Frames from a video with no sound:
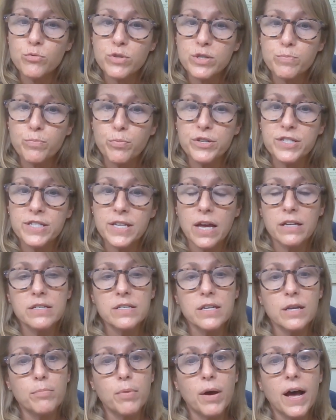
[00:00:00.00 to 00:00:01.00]
was
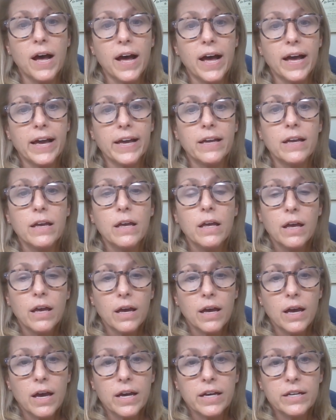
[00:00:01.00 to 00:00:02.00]
presented by
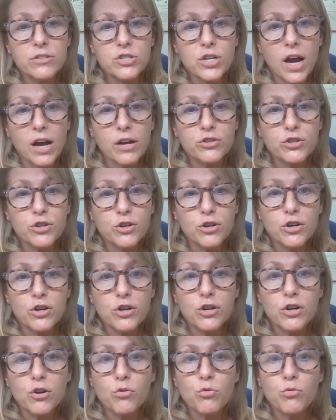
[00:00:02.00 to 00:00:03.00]

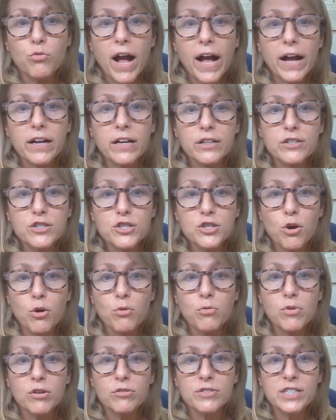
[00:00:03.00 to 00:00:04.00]
Dr.
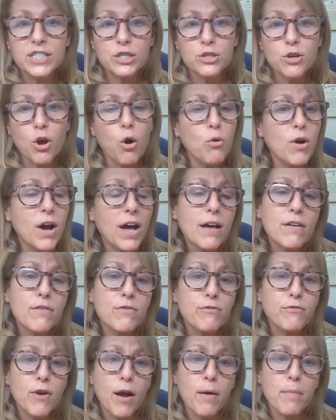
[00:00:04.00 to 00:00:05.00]
Rakatoarasoa
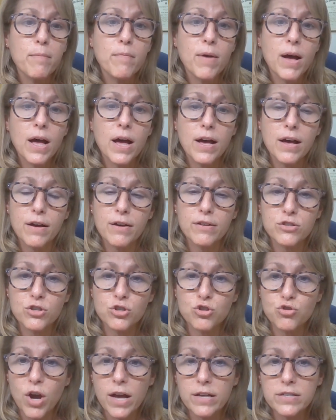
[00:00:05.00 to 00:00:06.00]
from
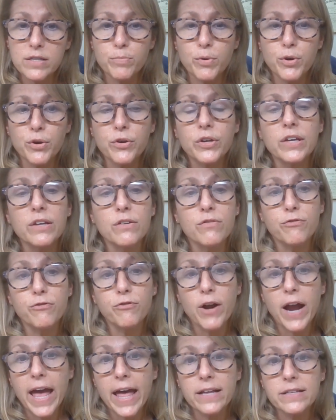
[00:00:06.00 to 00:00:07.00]
Strasbourg in
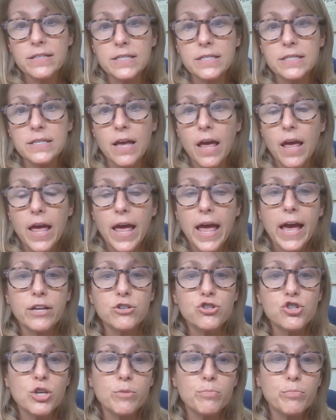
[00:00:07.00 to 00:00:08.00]
France, and
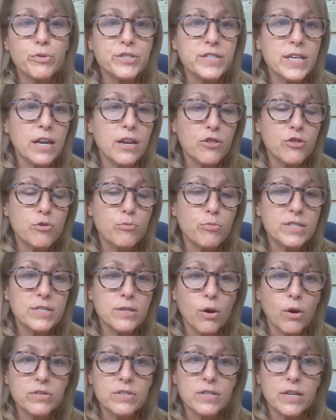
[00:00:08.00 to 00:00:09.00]
she presented the
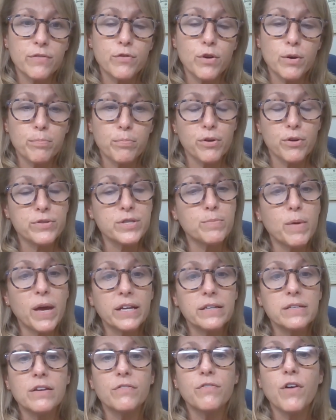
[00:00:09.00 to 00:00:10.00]
results of a
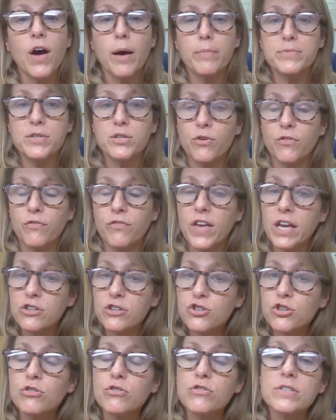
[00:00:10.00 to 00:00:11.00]
prospective
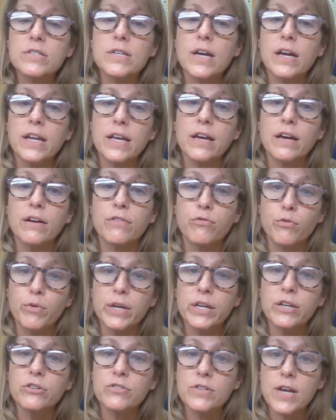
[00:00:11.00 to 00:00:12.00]
observational study of
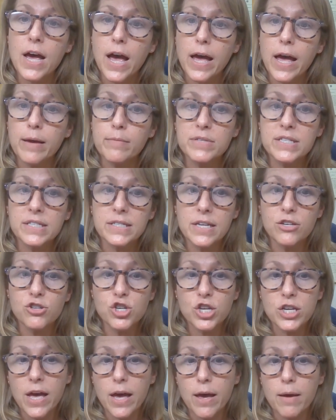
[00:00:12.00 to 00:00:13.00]
real-time
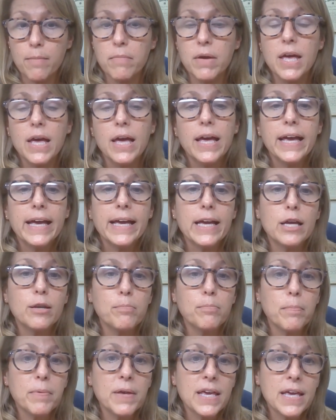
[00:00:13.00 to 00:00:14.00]
CGM in
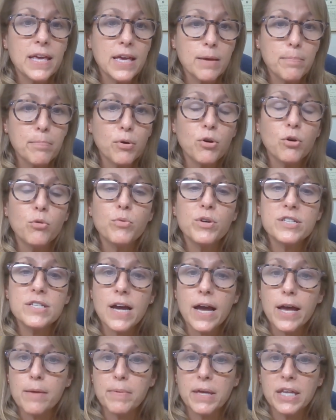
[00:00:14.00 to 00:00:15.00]
people with
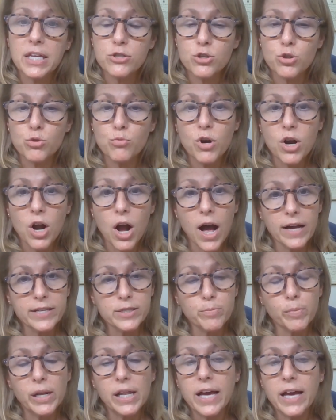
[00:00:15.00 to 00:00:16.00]
diabetes who were
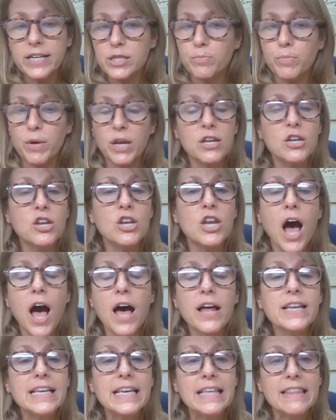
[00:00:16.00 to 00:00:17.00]
hospitalized but
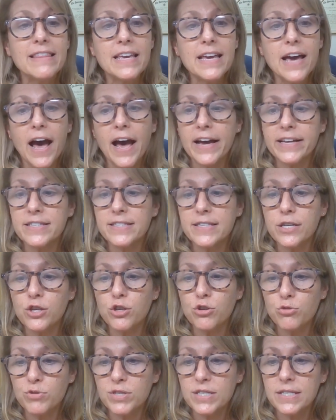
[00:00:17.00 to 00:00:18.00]
not in the
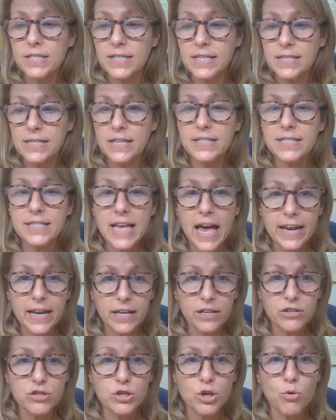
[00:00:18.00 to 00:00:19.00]
ICU
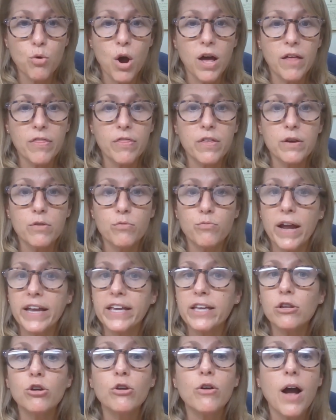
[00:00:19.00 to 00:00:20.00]
setting, so on the
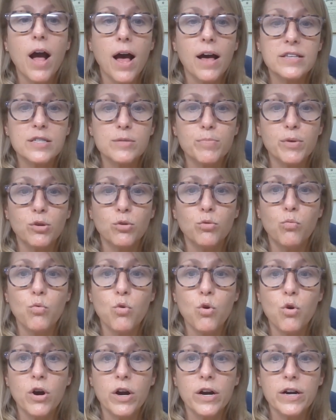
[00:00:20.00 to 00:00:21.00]
regular hospital
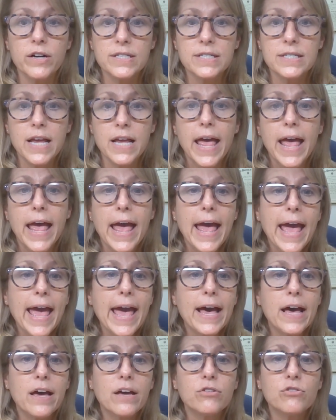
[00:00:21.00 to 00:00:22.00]
wards.
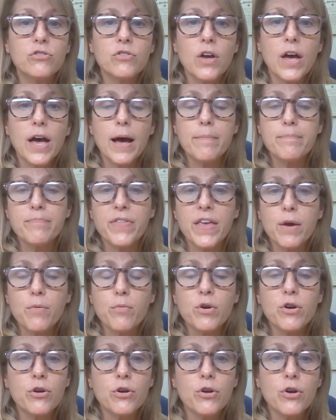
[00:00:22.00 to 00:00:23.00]
And they
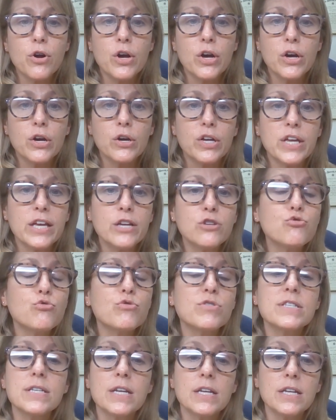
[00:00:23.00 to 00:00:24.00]
were
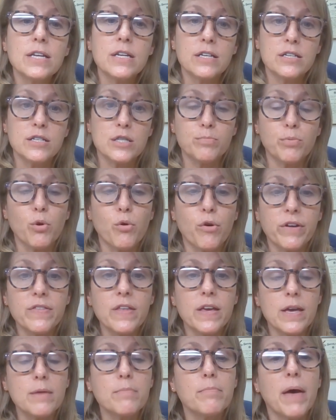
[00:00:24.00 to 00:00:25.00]
interested in exploring
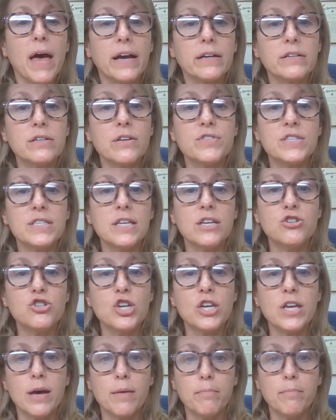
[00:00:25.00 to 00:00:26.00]
the impact of
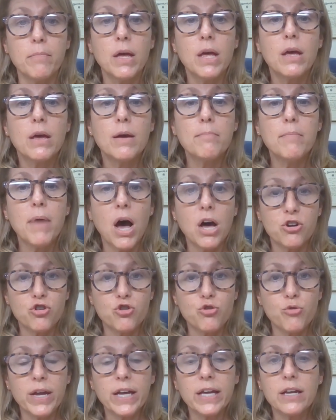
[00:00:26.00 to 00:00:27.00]
CGM
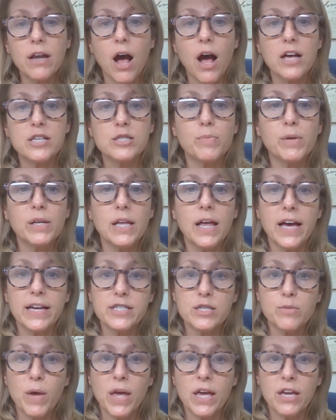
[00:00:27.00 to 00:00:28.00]
monitoring in
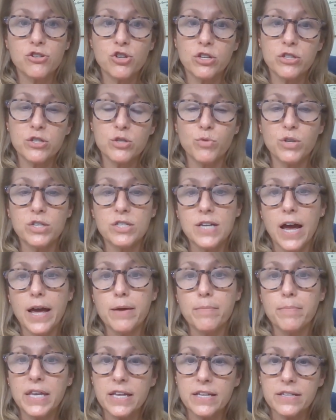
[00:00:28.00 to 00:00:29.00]
hospitalized patients with
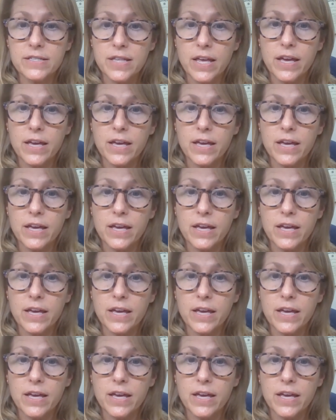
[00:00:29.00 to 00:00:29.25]
diabetes.